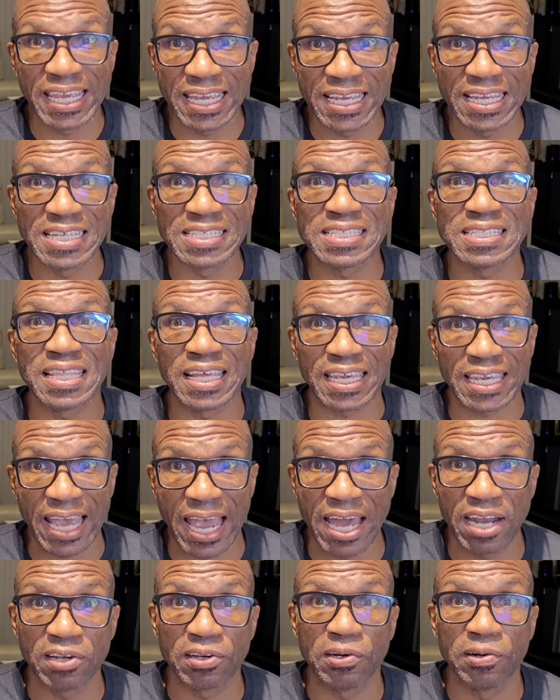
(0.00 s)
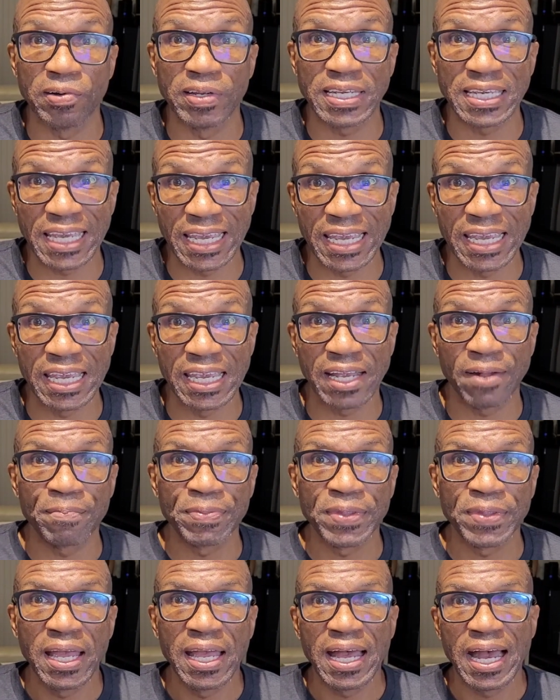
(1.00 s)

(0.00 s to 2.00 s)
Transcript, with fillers: is the category king.